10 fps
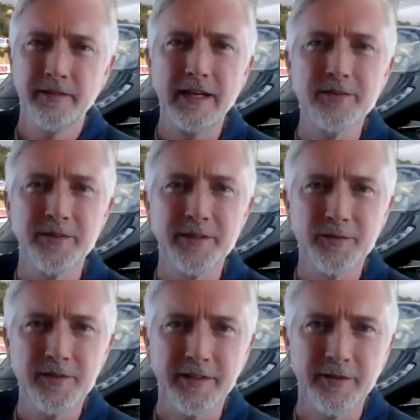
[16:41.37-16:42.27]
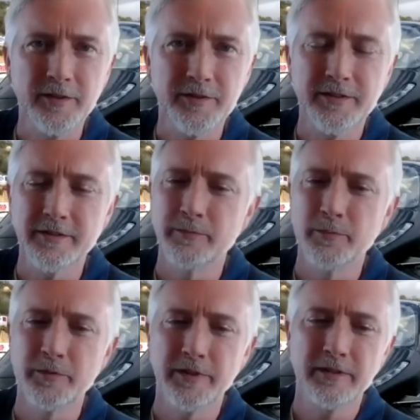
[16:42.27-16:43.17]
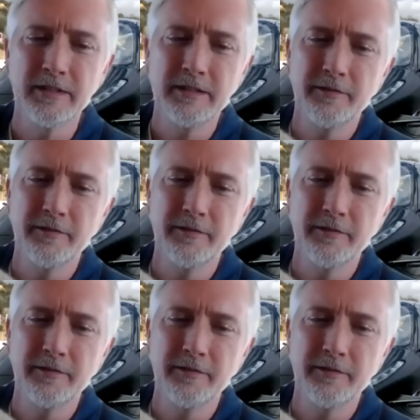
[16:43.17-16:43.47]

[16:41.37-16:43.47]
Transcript: 1,000-year-old technology to remove the